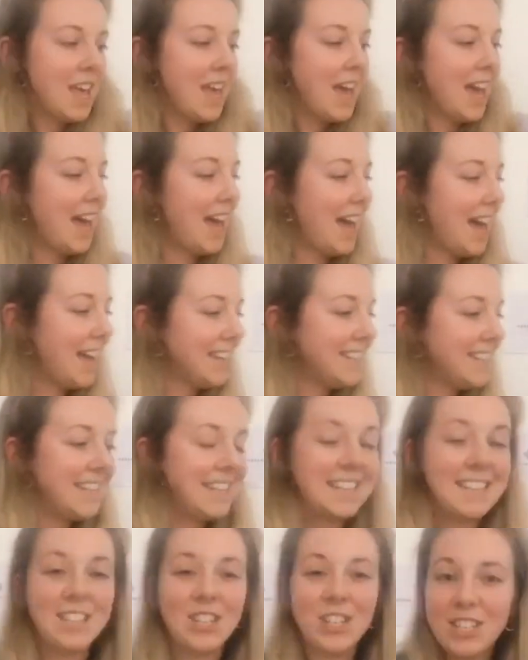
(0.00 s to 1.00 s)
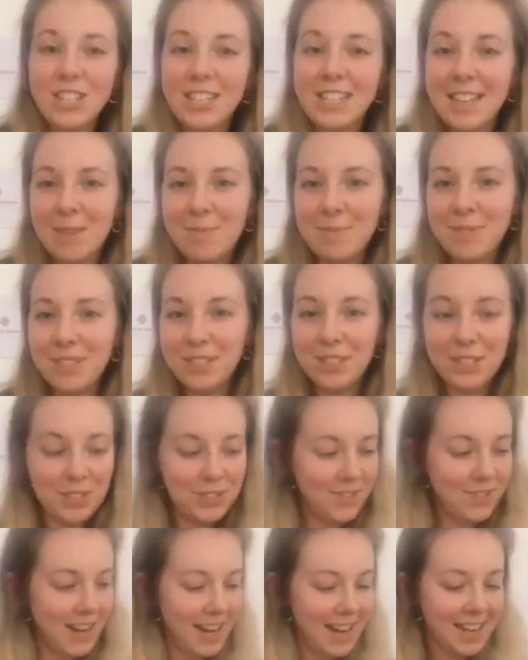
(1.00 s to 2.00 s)
And just to
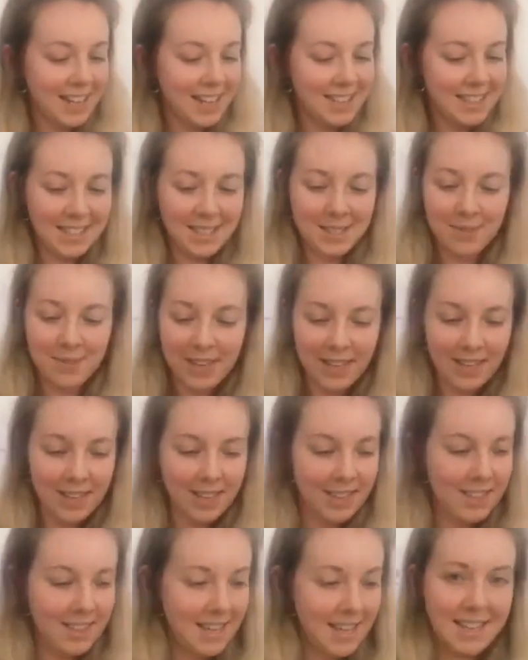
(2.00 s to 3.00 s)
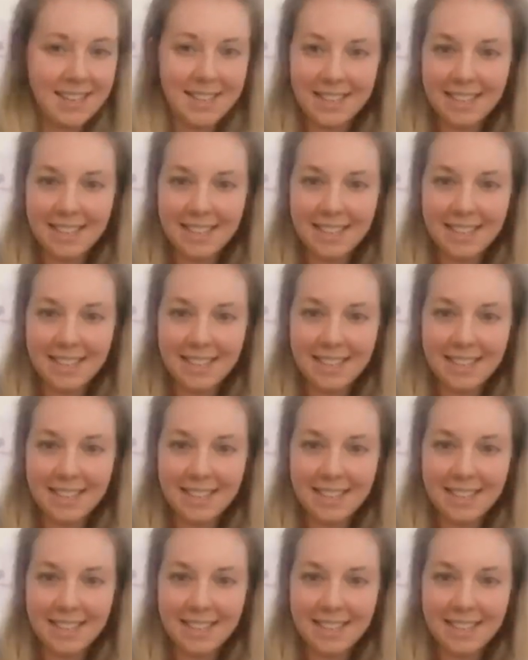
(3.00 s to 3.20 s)
demonstrate as well, these